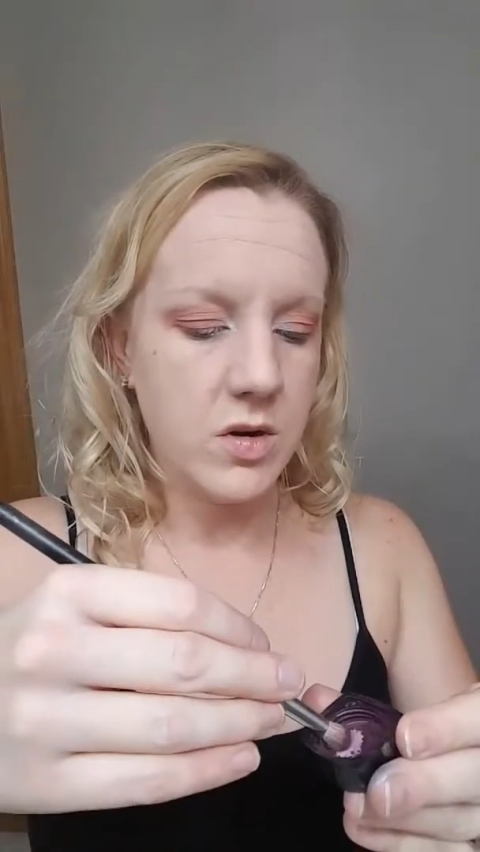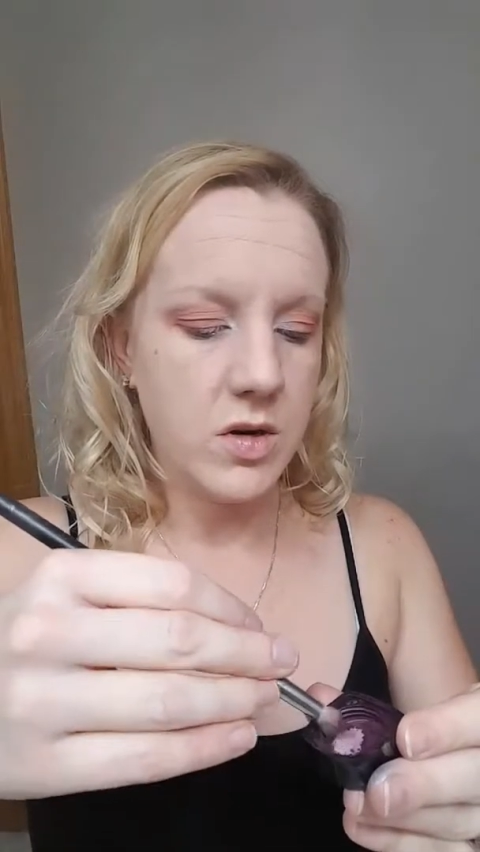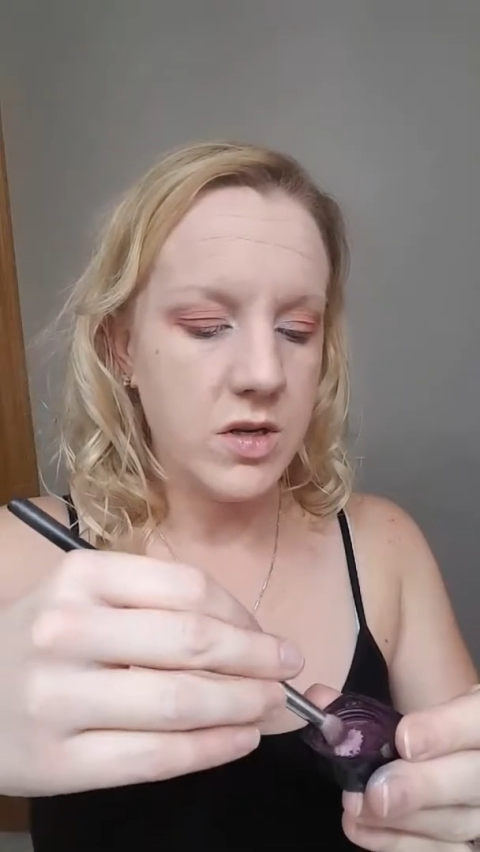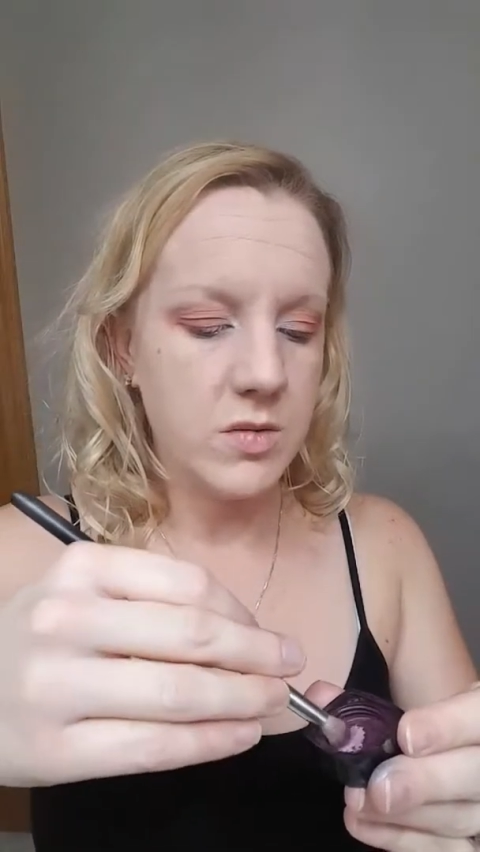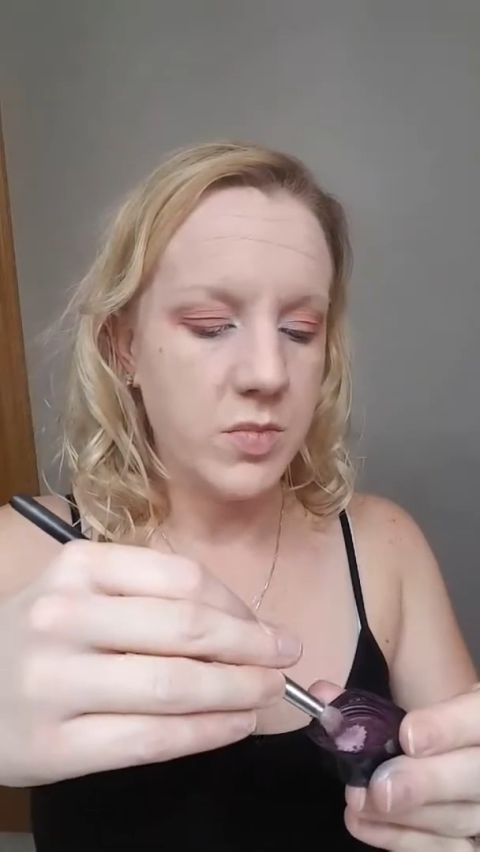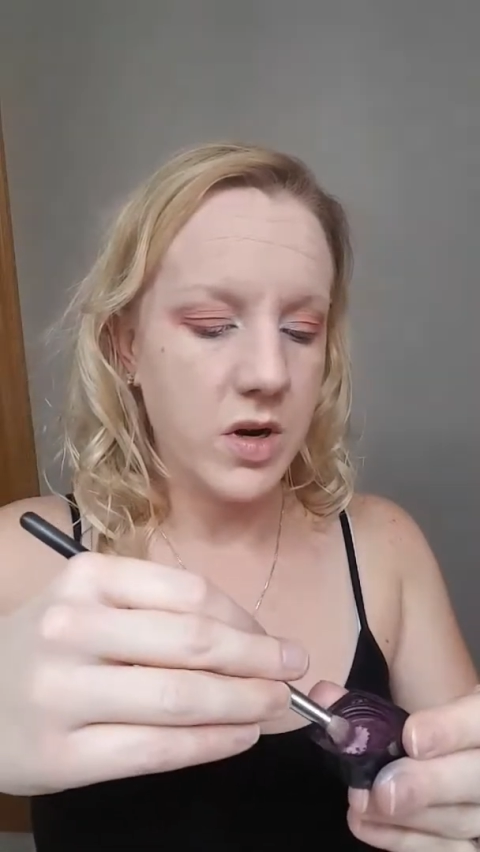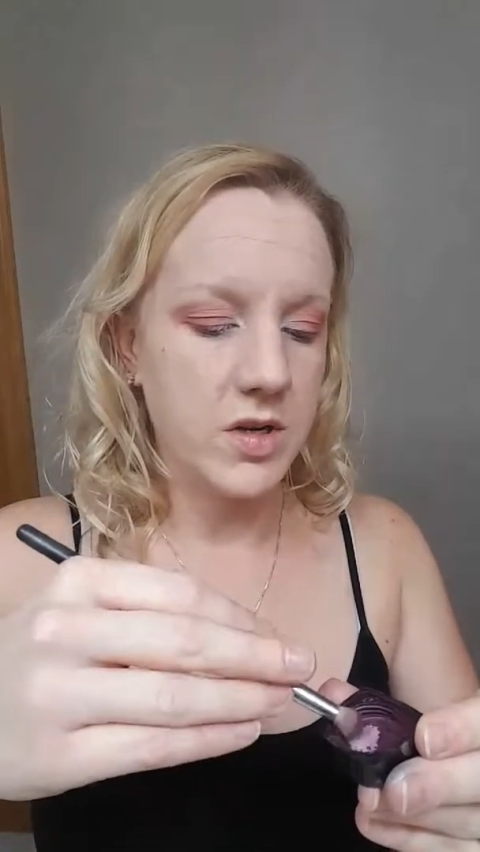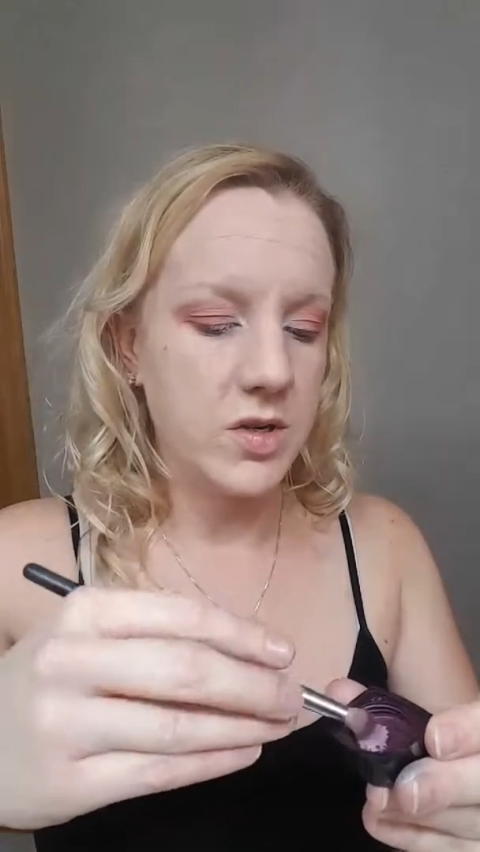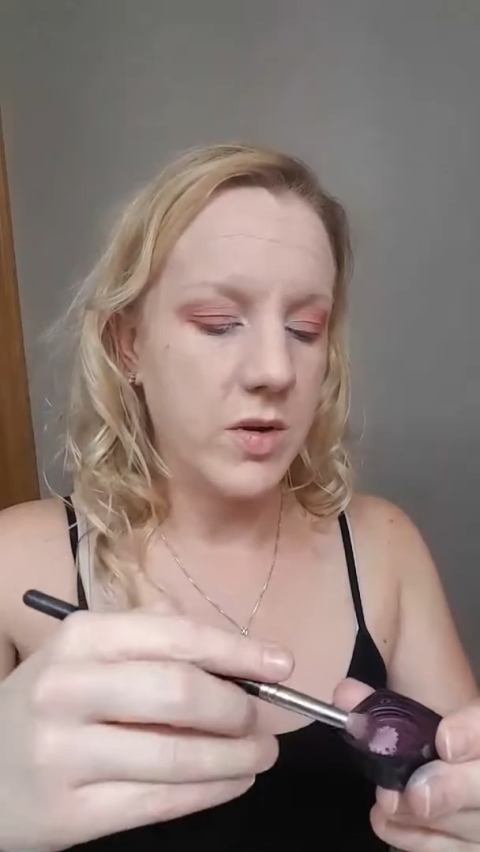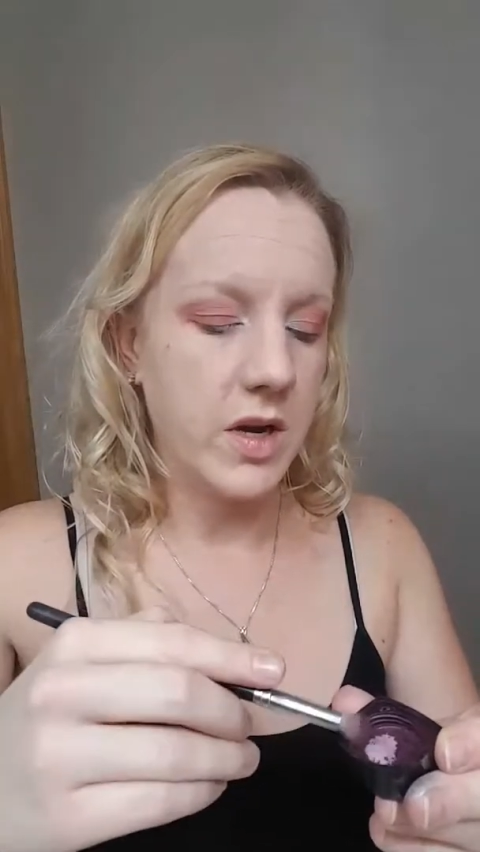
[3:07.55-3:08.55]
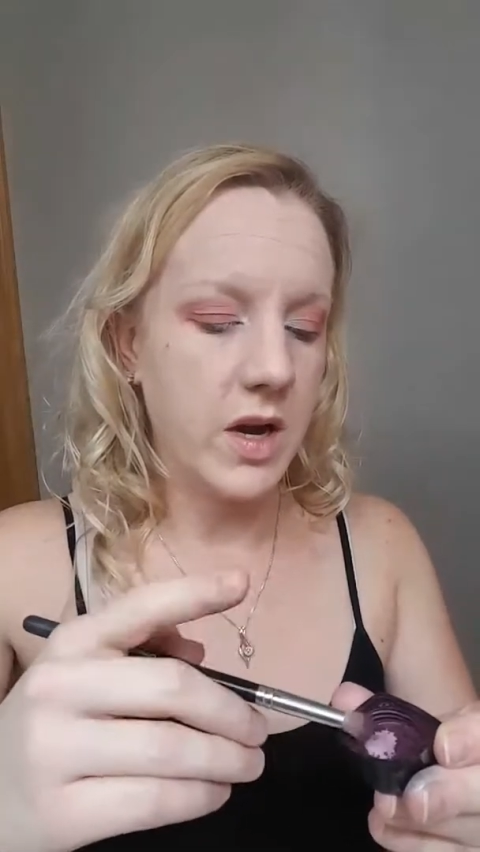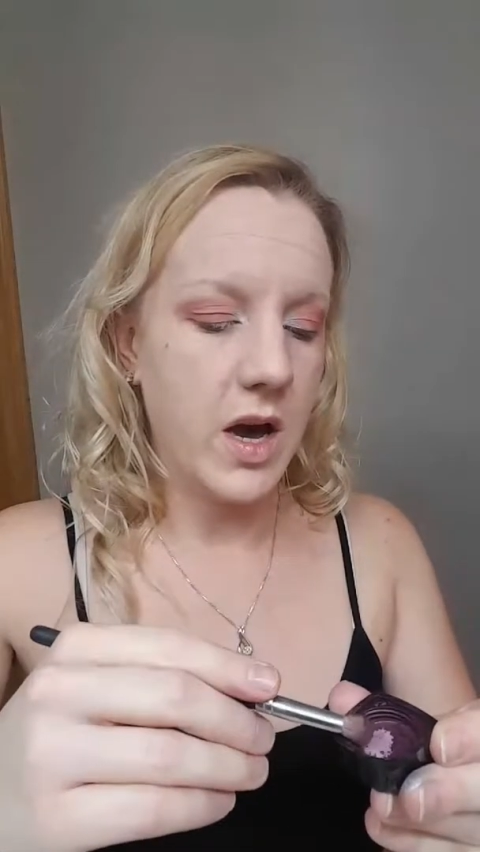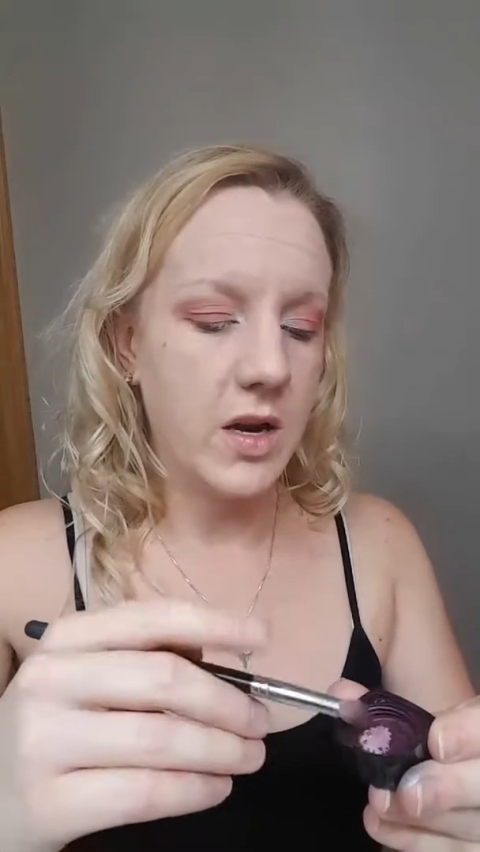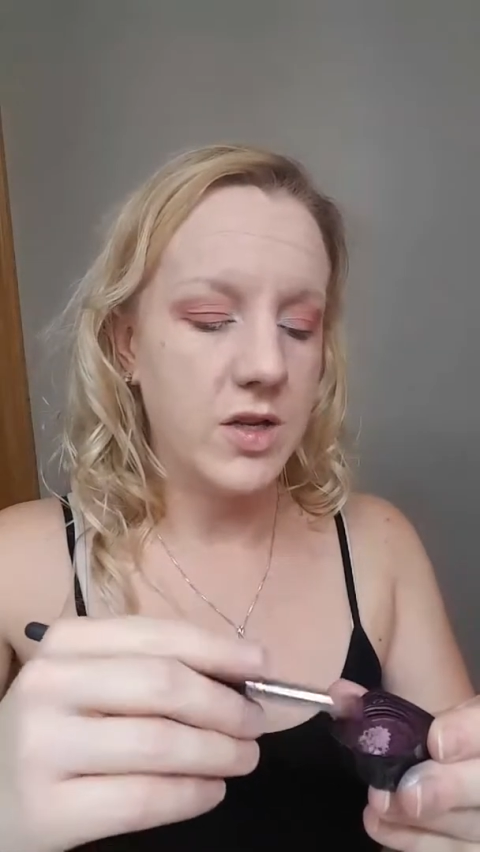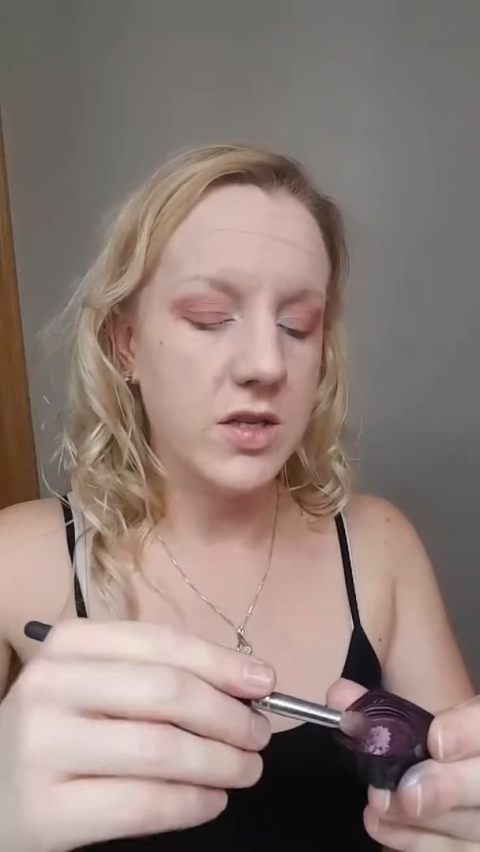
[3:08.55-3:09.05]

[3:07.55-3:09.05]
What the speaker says: crease brush so I can kind